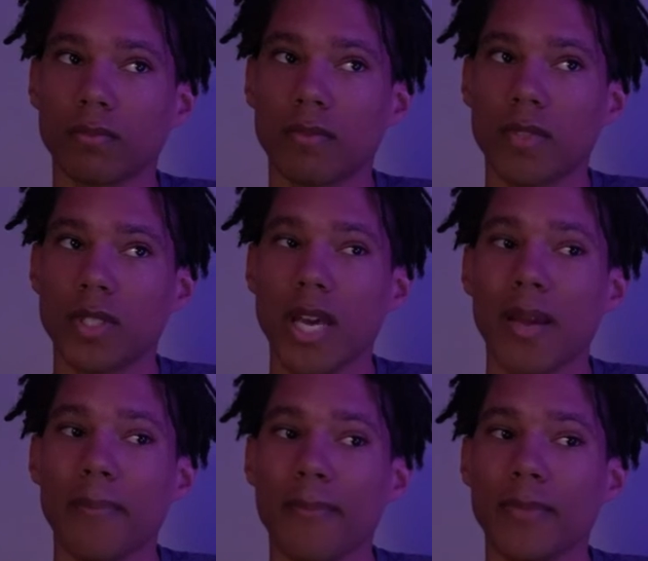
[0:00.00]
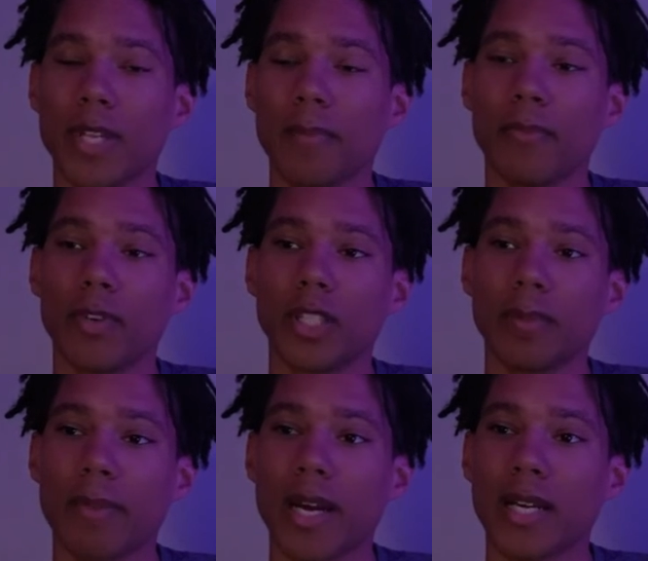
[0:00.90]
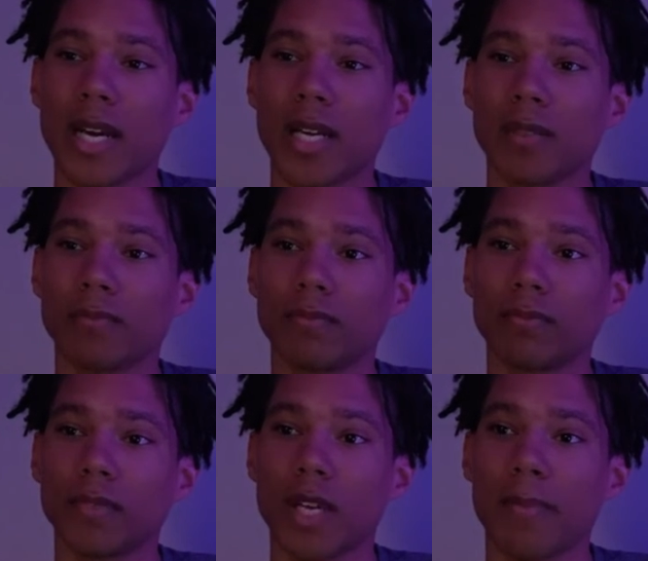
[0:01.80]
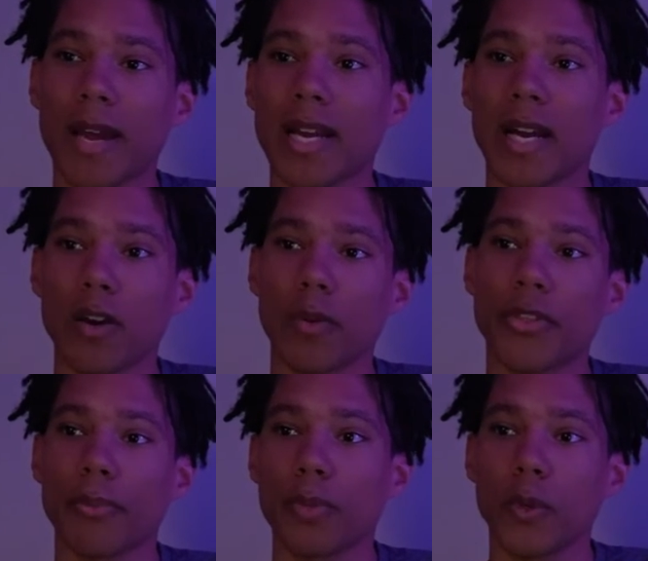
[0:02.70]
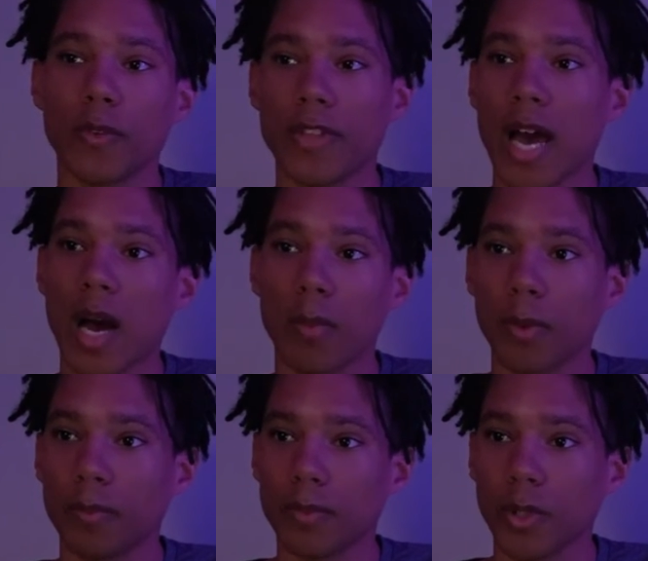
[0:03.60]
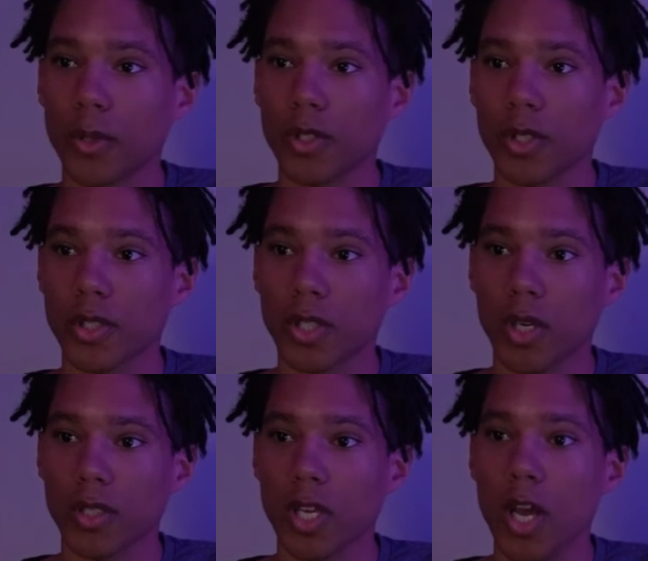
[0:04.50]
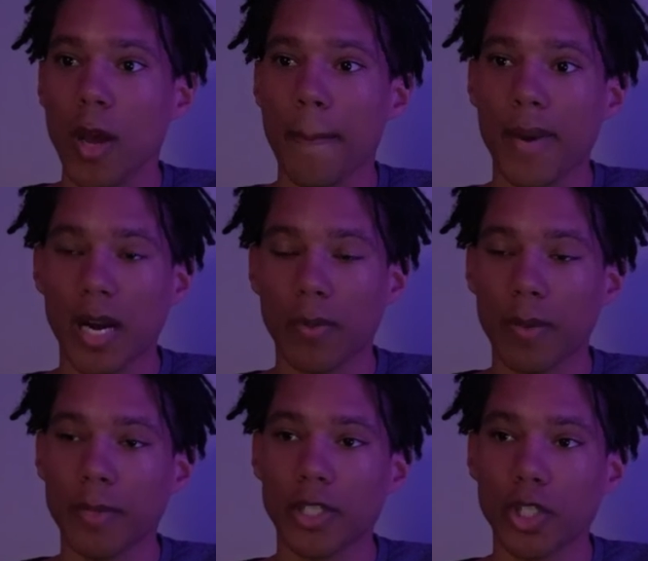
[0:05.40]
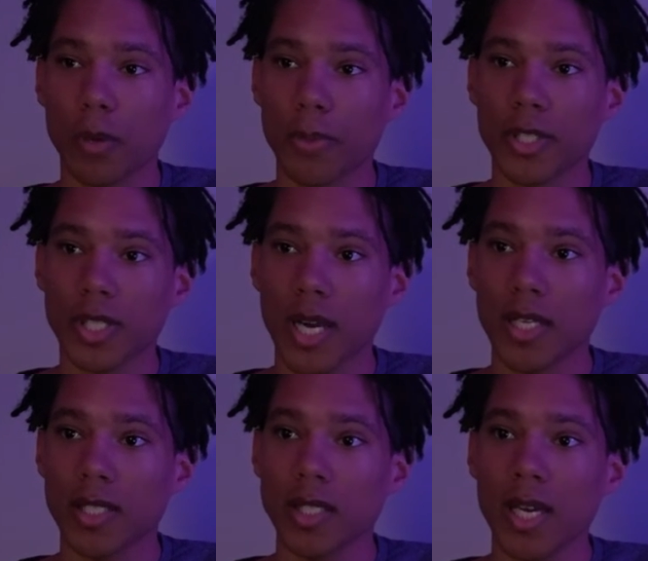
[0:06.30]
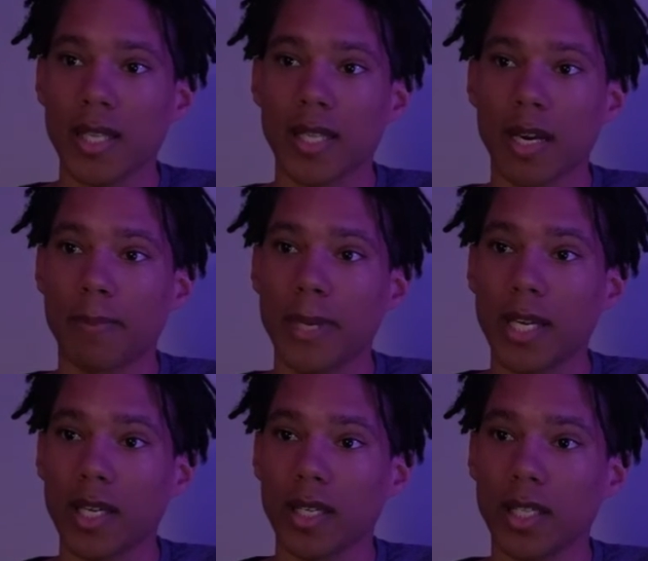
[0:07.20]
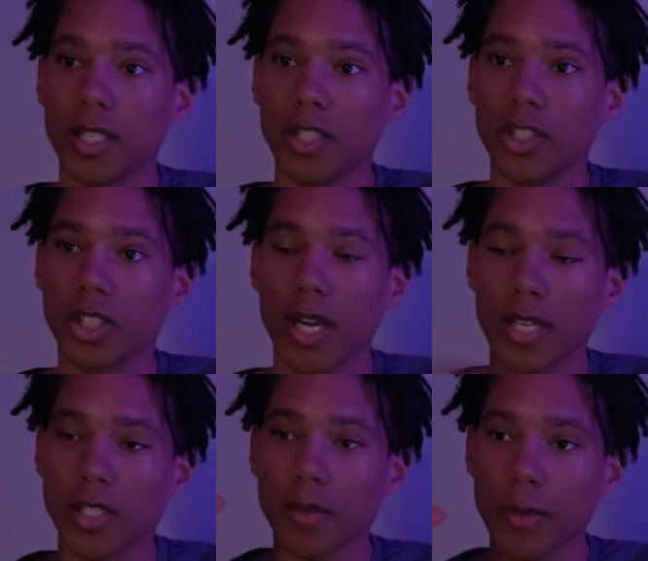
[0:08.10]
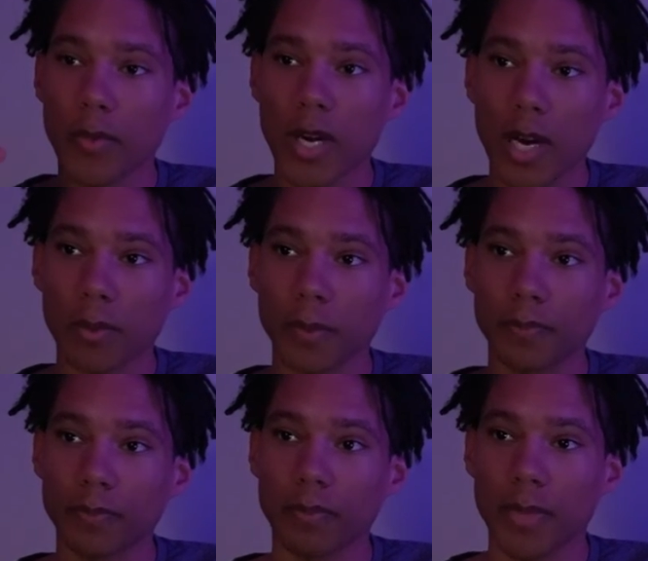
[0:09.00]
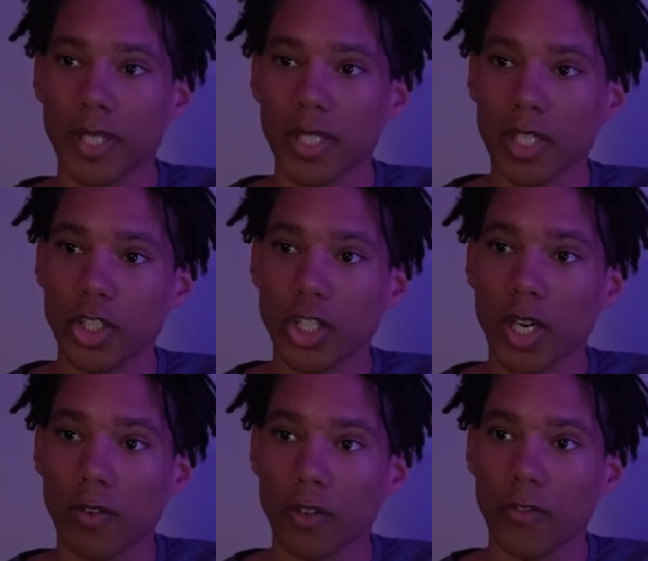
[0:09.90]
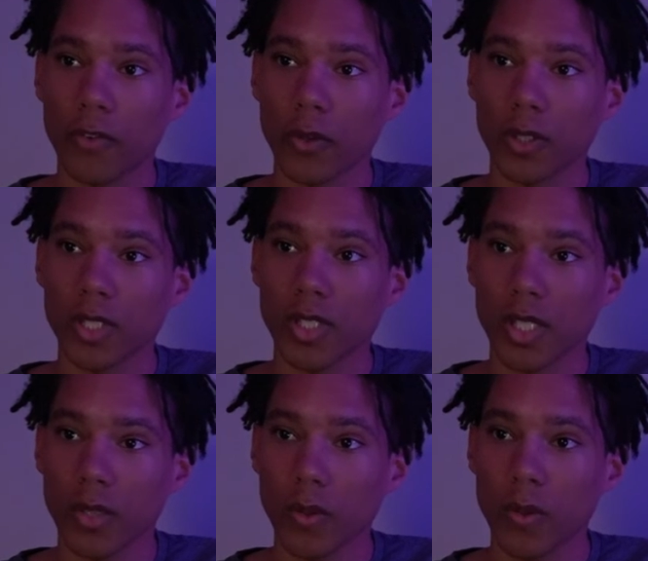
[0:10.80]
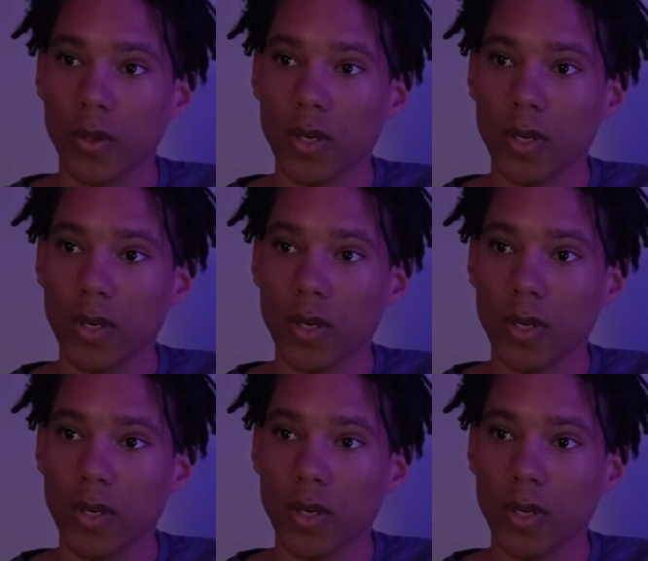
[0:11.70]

they really might not, it might not go with the mood of the album, you know, certain songs. But I want to be so precise that I pick each, it's going to be one album, but each cover for the single